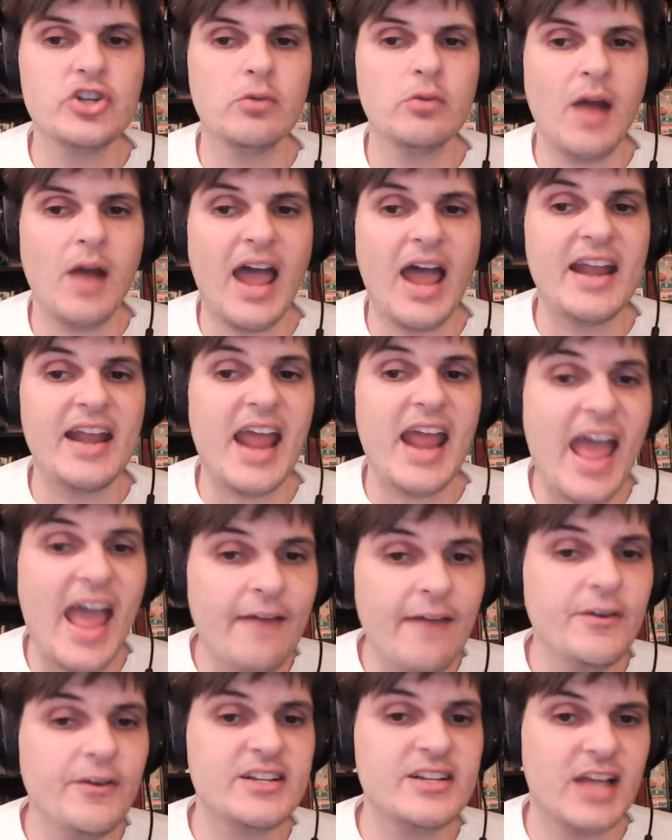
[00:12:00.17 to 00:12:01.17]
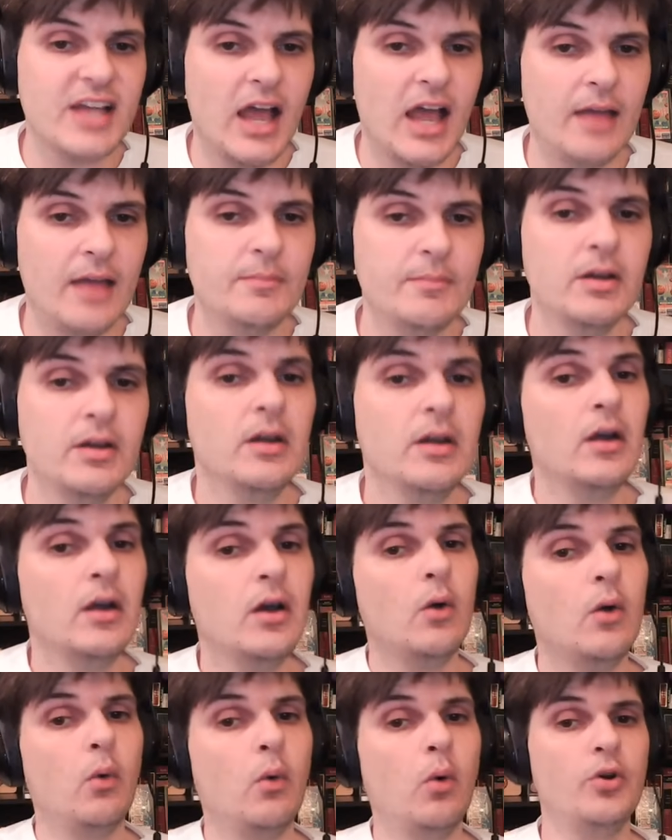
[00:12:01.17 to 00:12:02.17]
ride every time
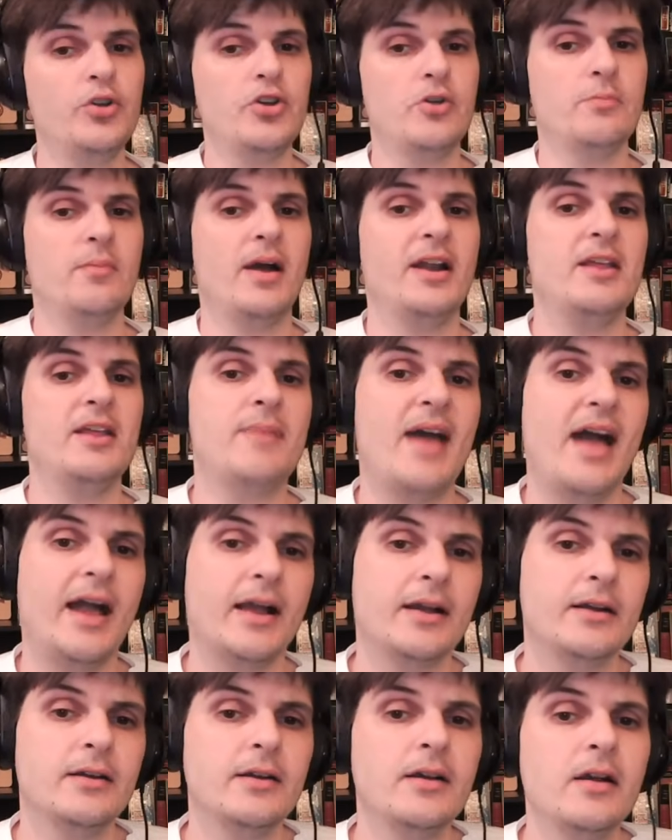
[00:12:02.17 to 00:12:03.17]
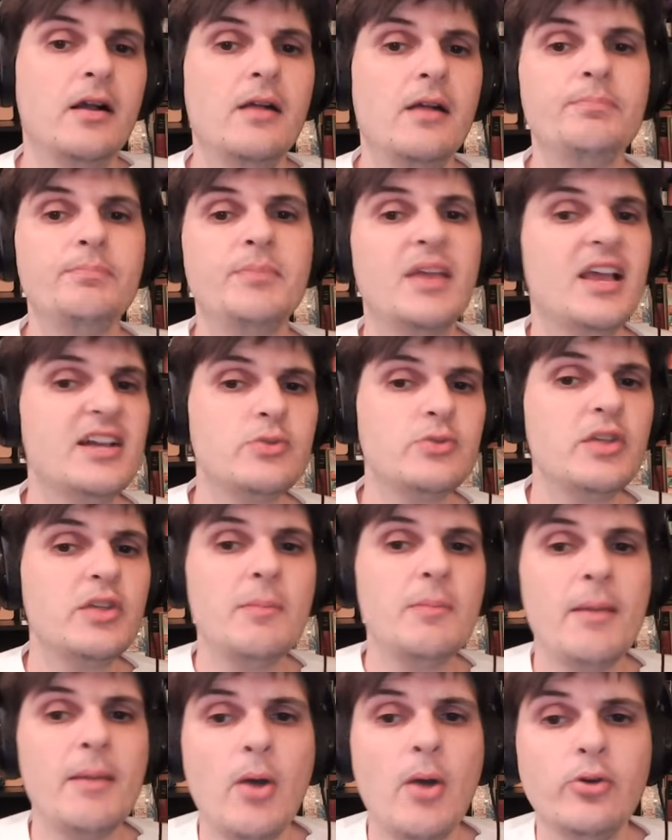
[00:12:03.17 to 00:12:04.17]
or your money back. Because with
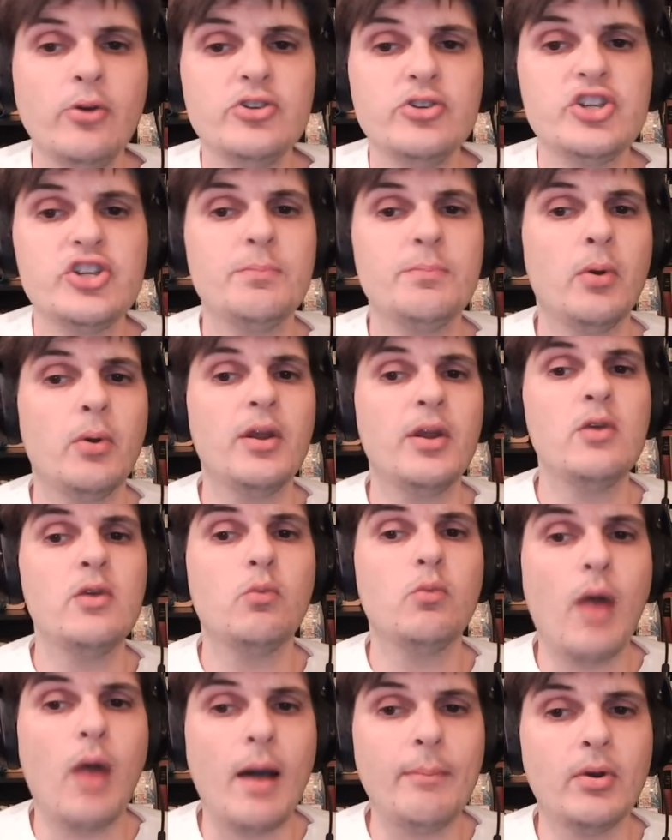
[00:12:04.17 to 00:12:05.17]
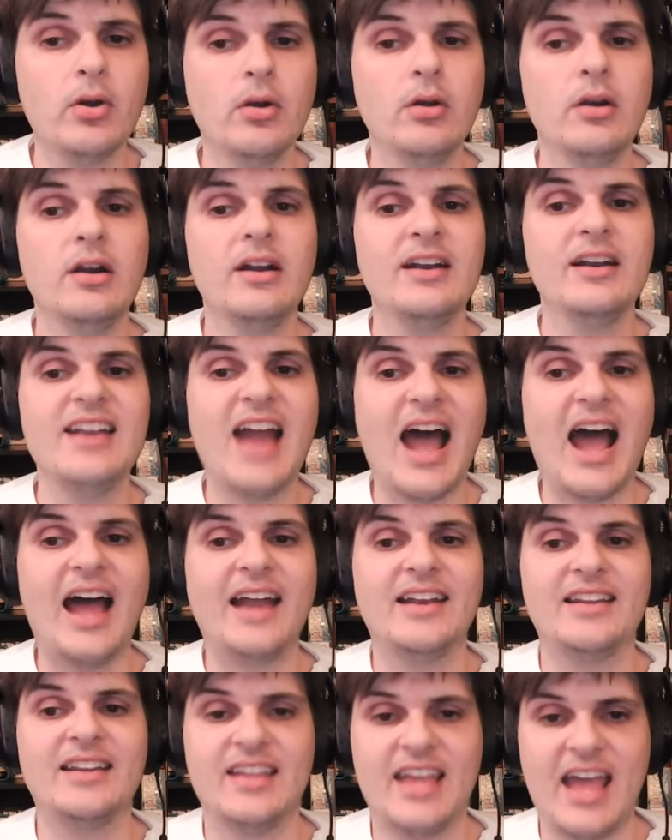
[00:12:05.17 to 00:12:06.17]
eBay Motors, you're burning rubber,
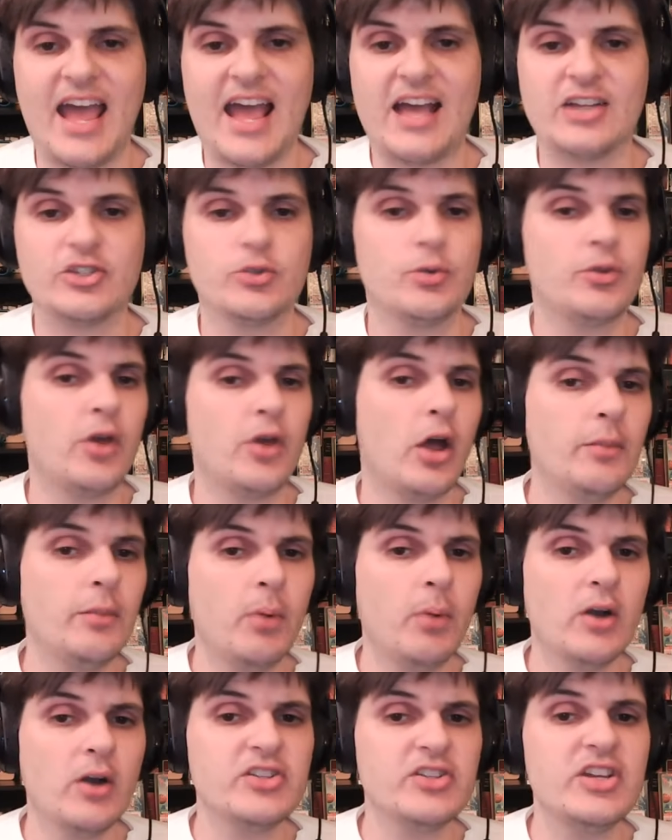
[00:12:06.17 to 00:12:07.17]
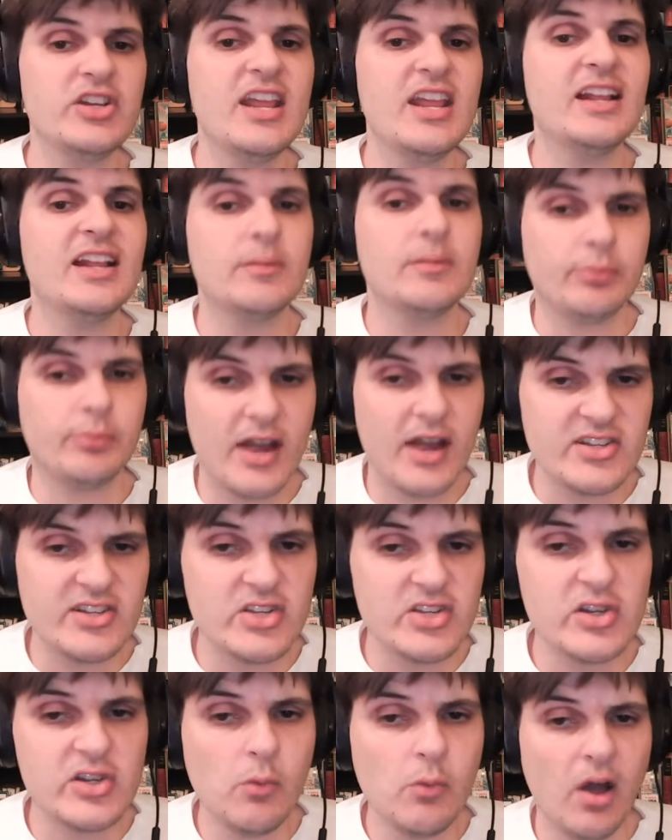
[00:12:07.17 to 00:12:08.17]
not cash. With all the parts you need at the
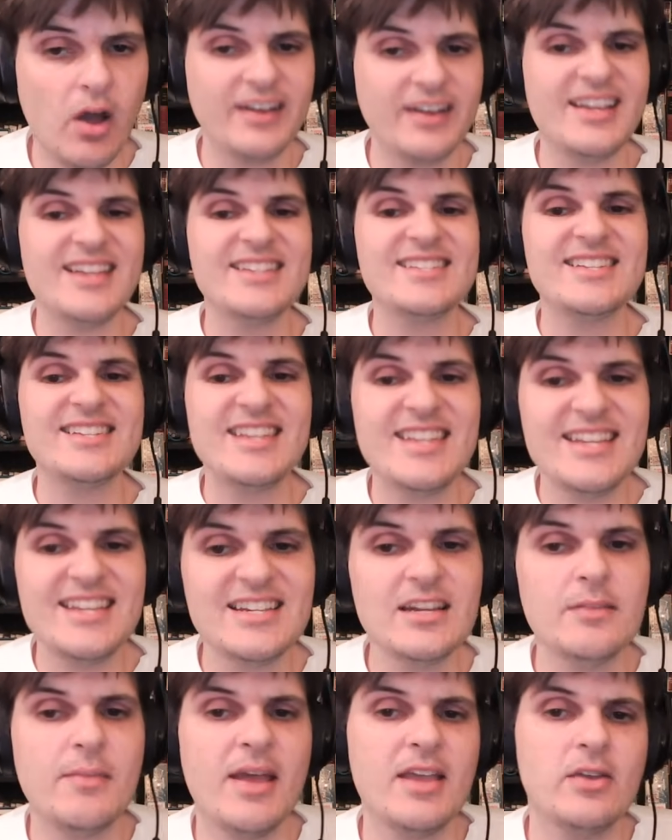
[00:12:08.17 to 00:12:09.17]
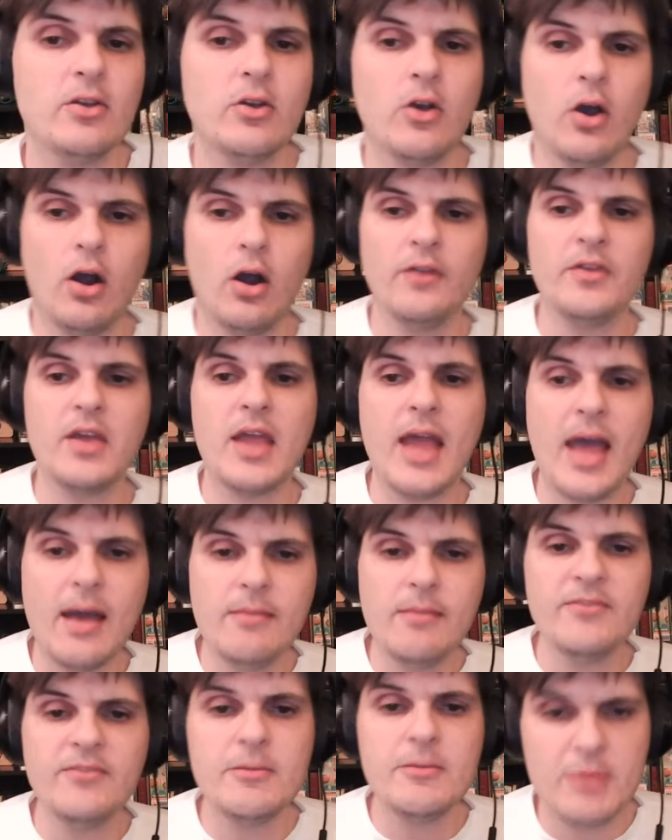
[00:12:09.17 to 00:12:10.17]
prices you want, it's easy to make your car the
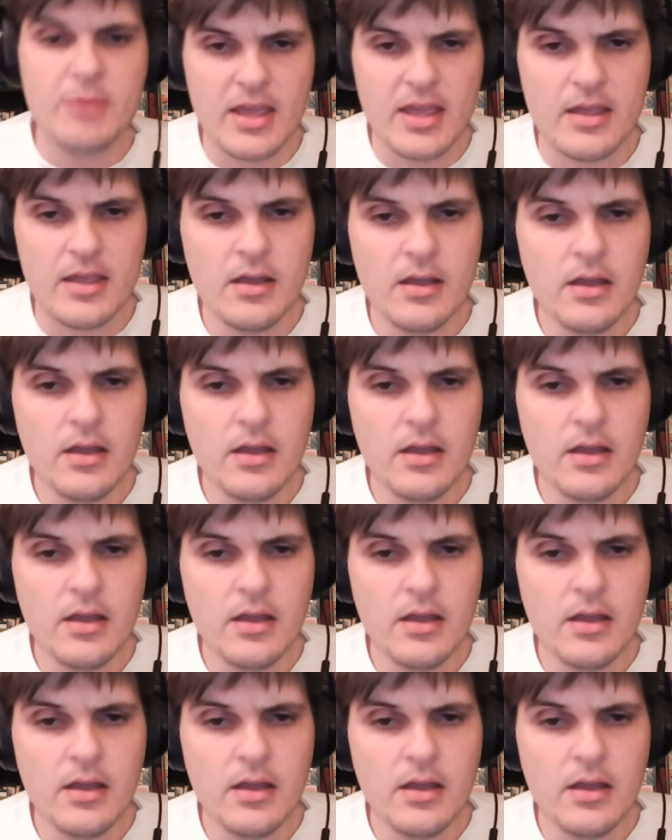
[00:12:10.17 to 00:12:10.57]
MVP